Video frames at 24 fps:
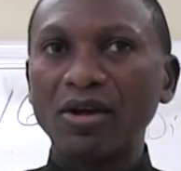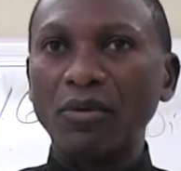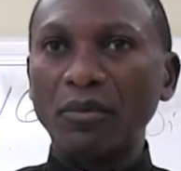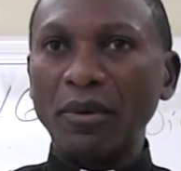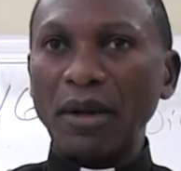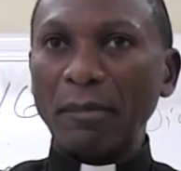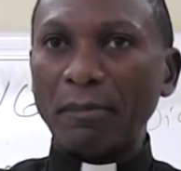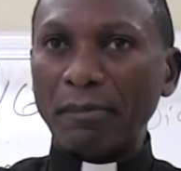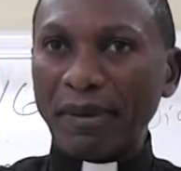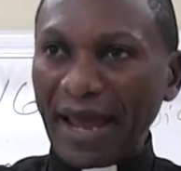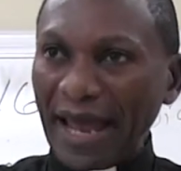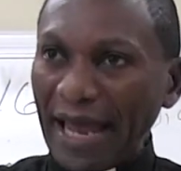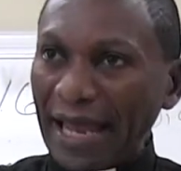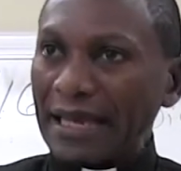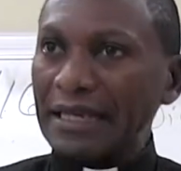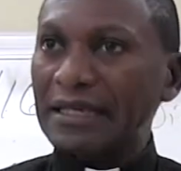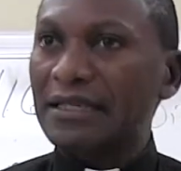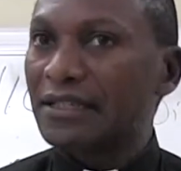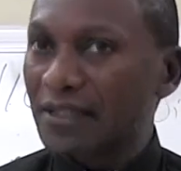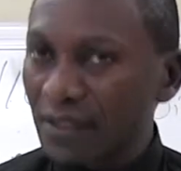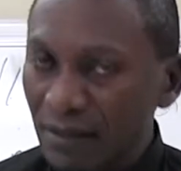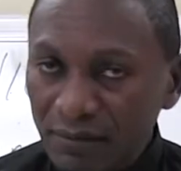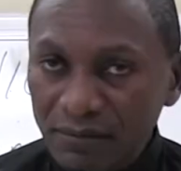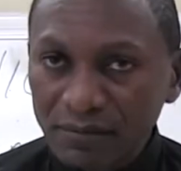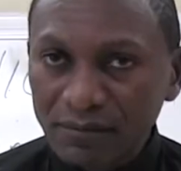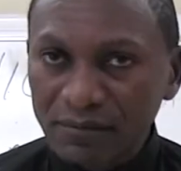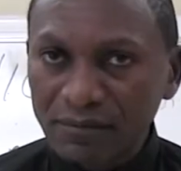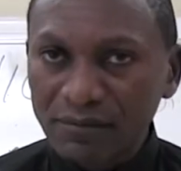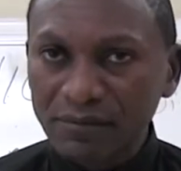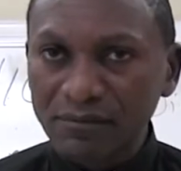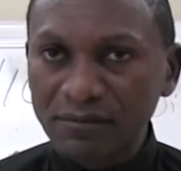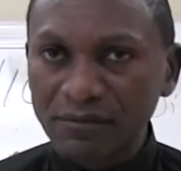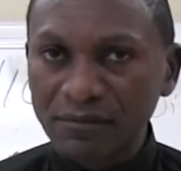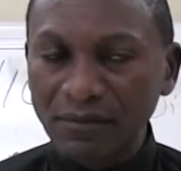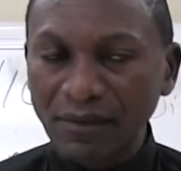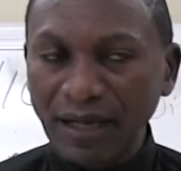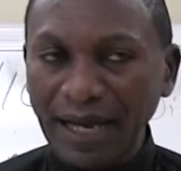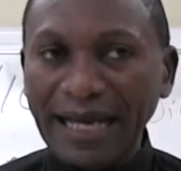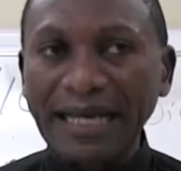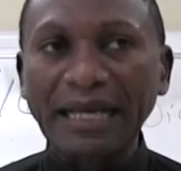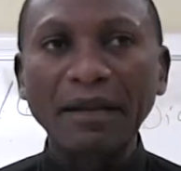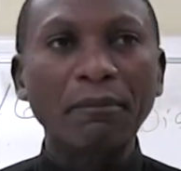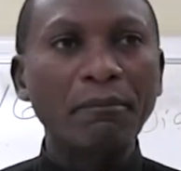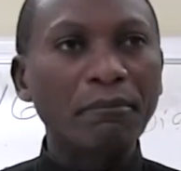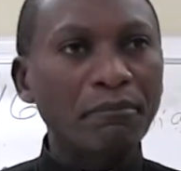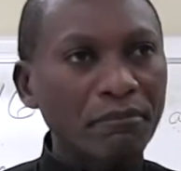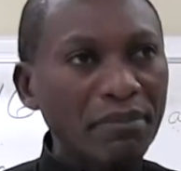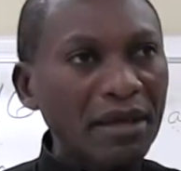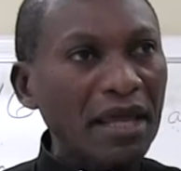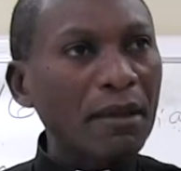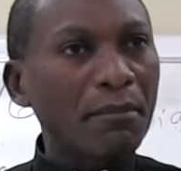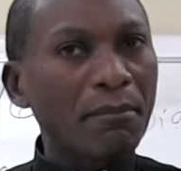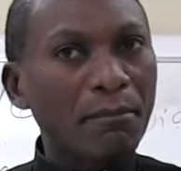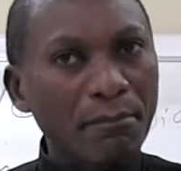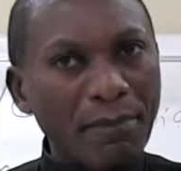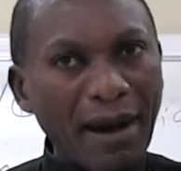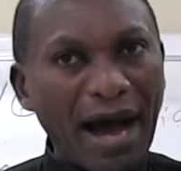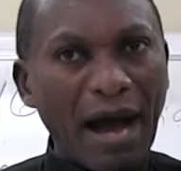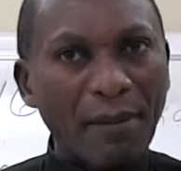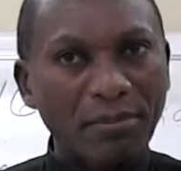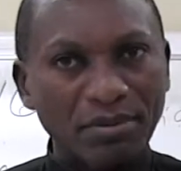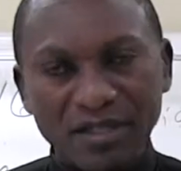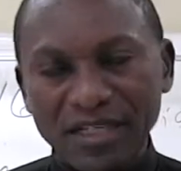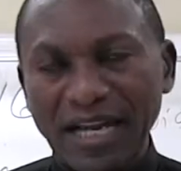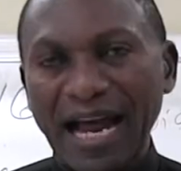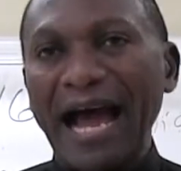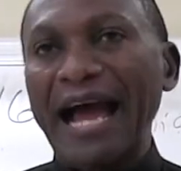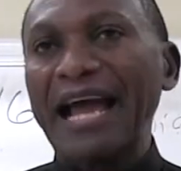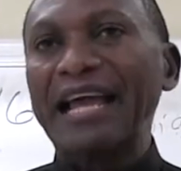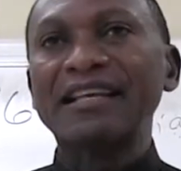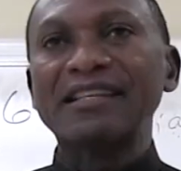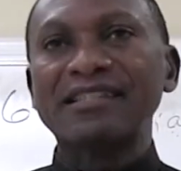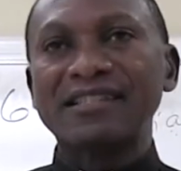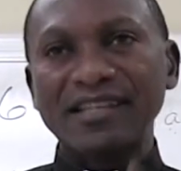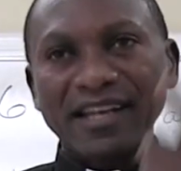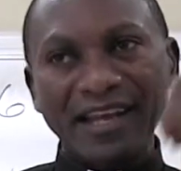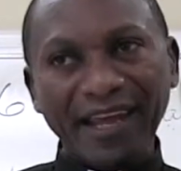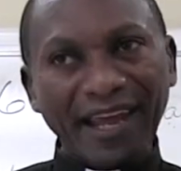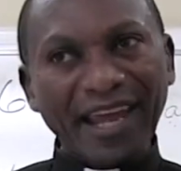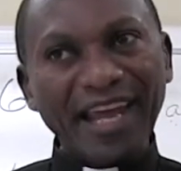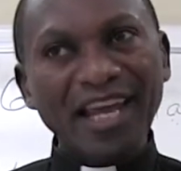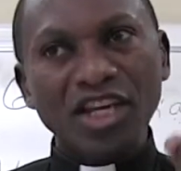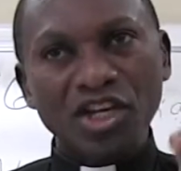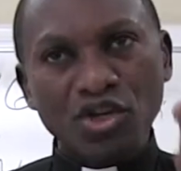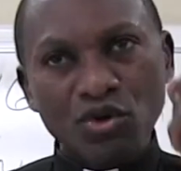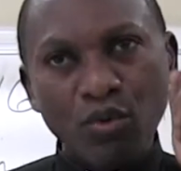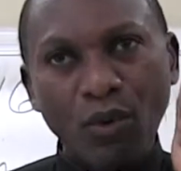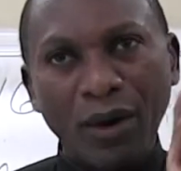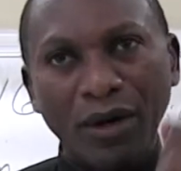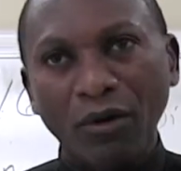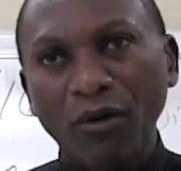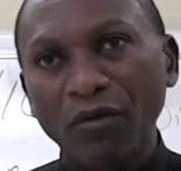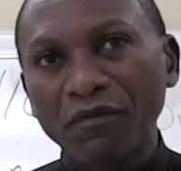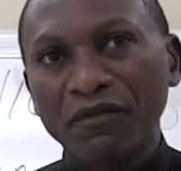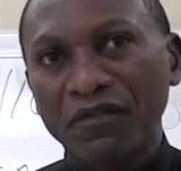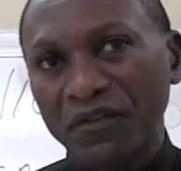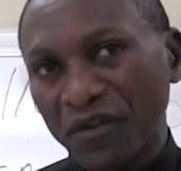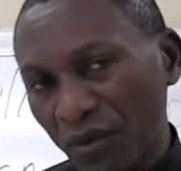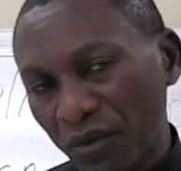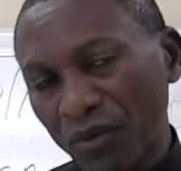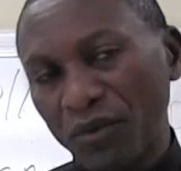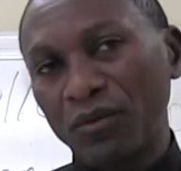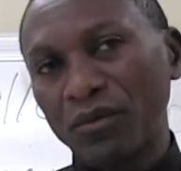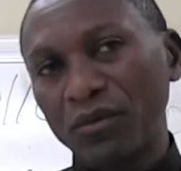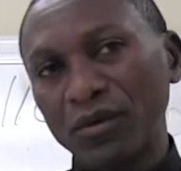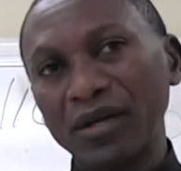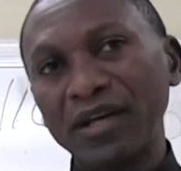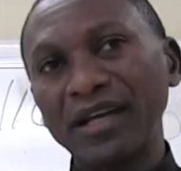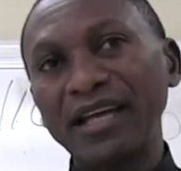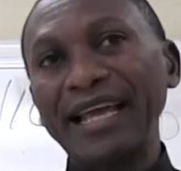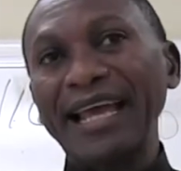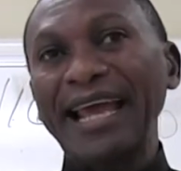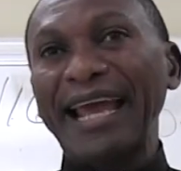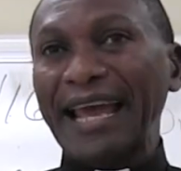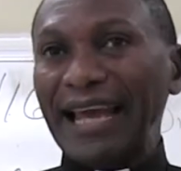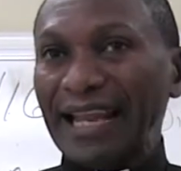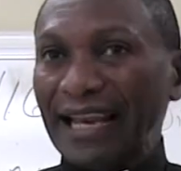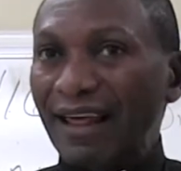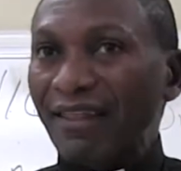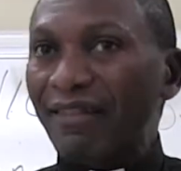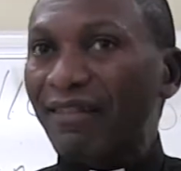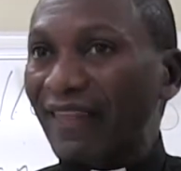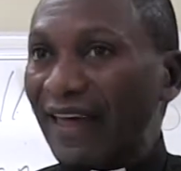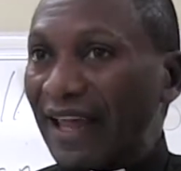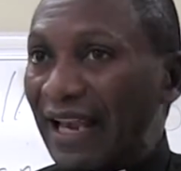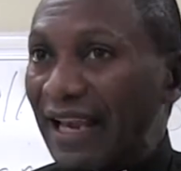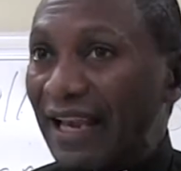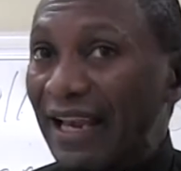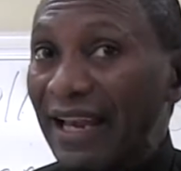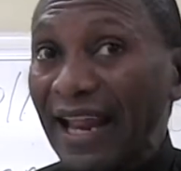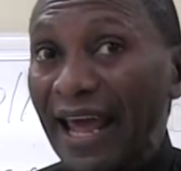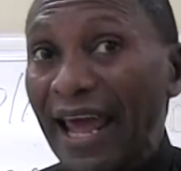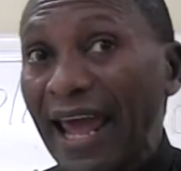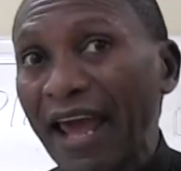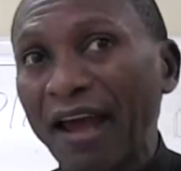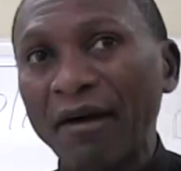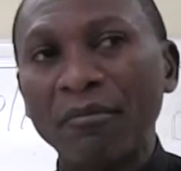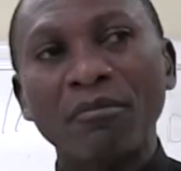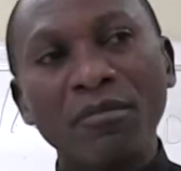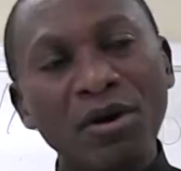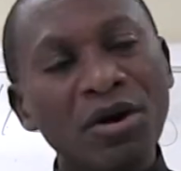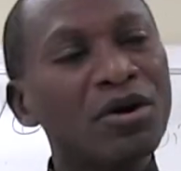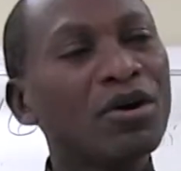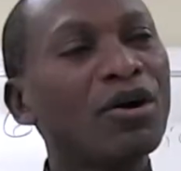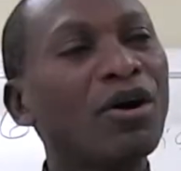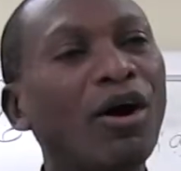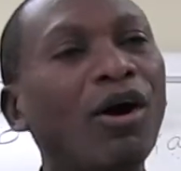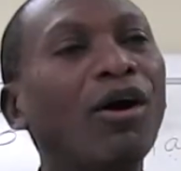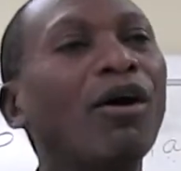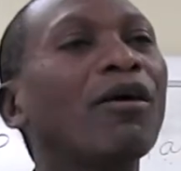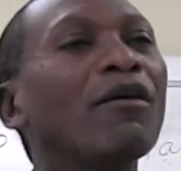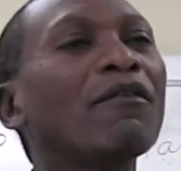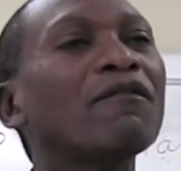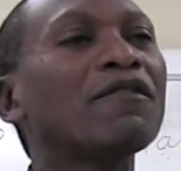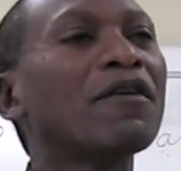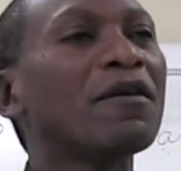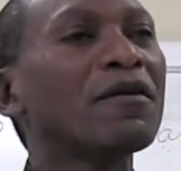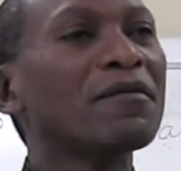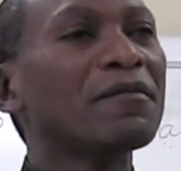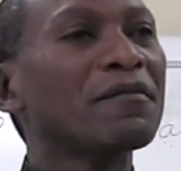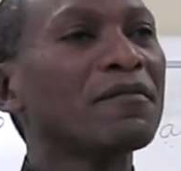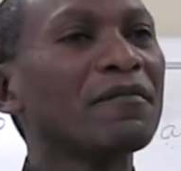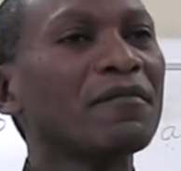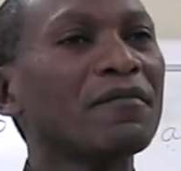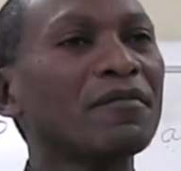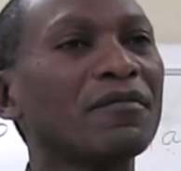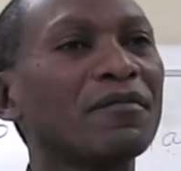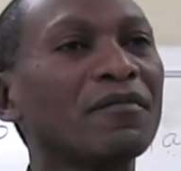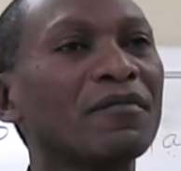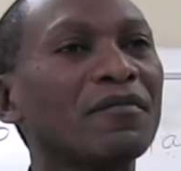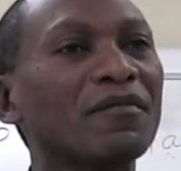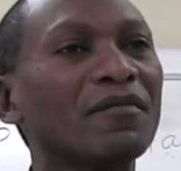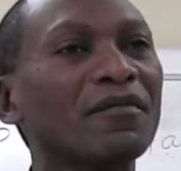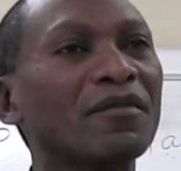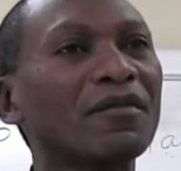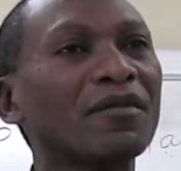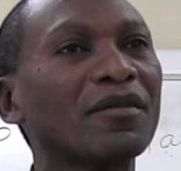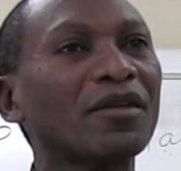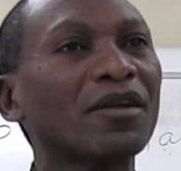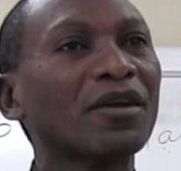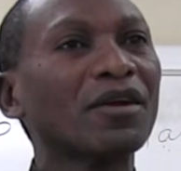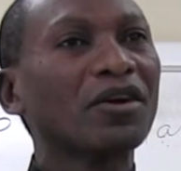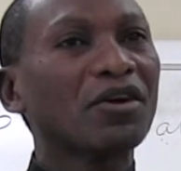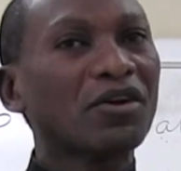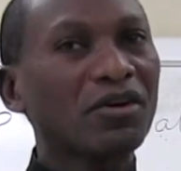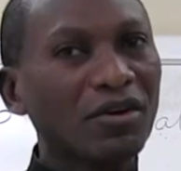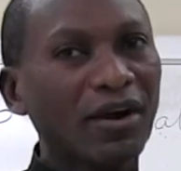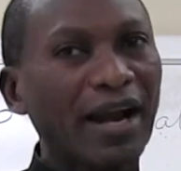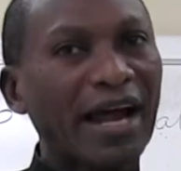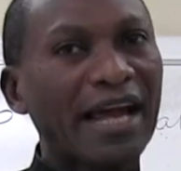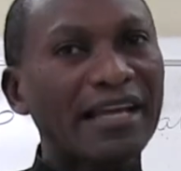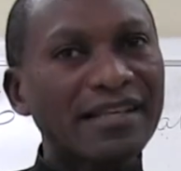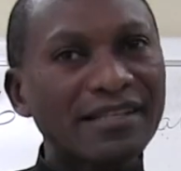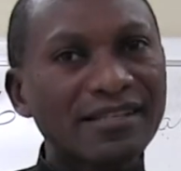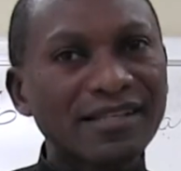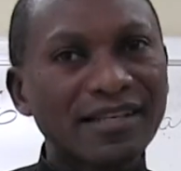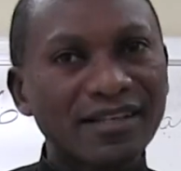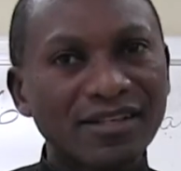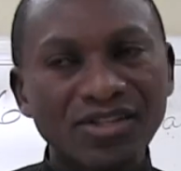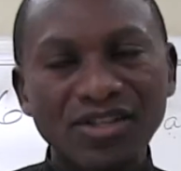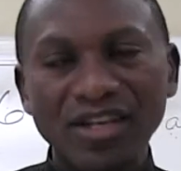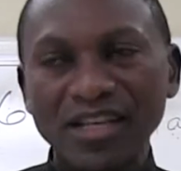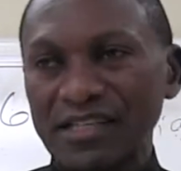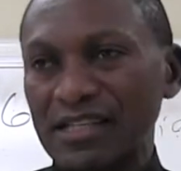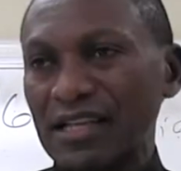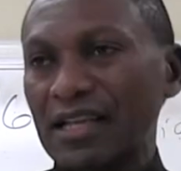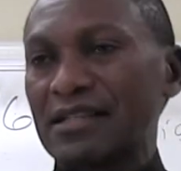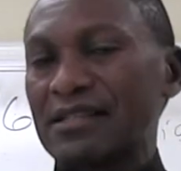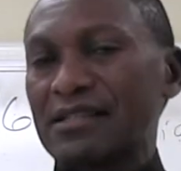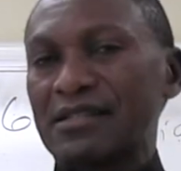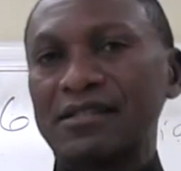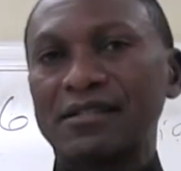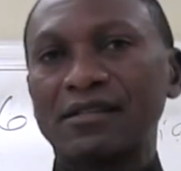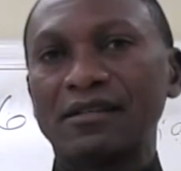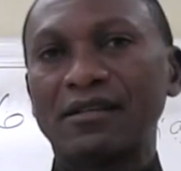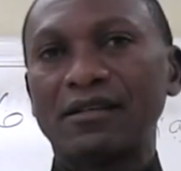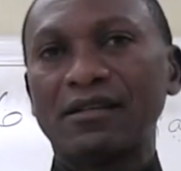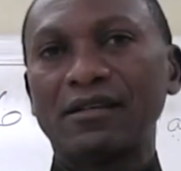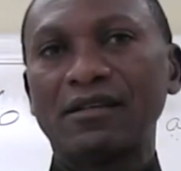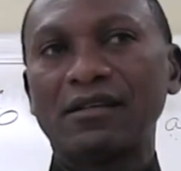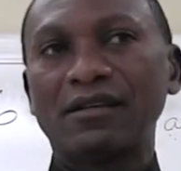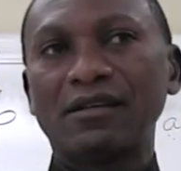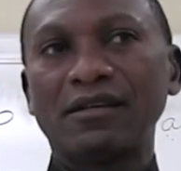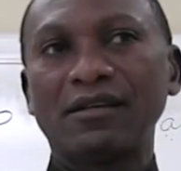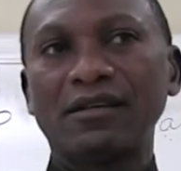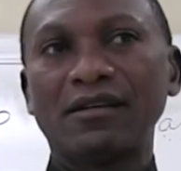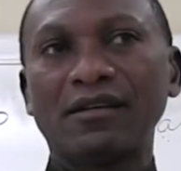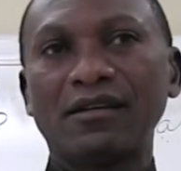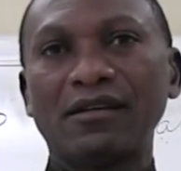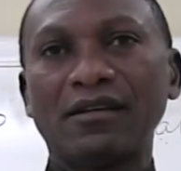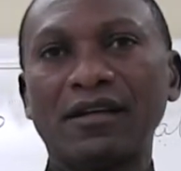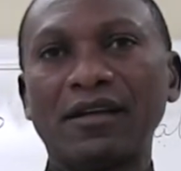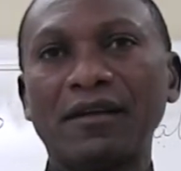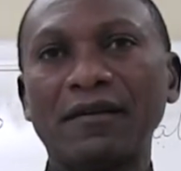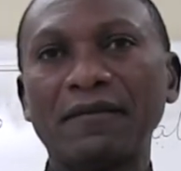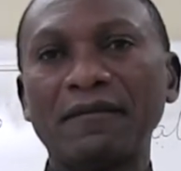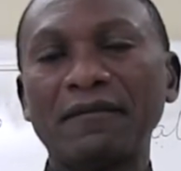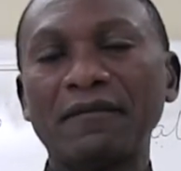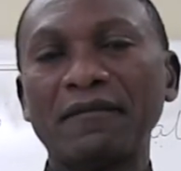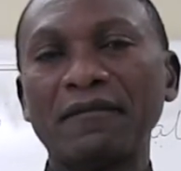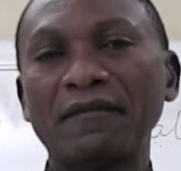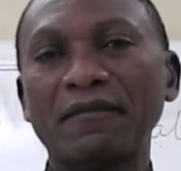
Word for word: Repent and be baptized, each one of you, in the name of Christ Jesus. Okay?